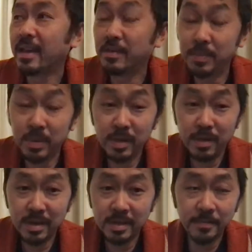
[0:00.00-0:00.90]
It was pretty
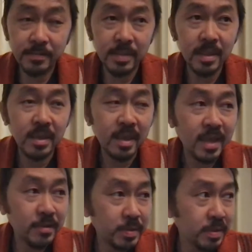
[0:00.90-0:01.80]
crazy.
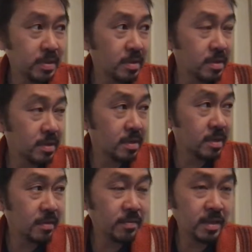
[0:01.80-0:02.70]
And he was supposed to
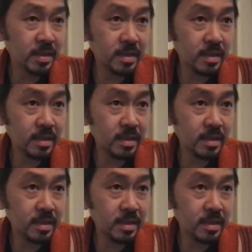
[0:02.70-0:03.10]
give us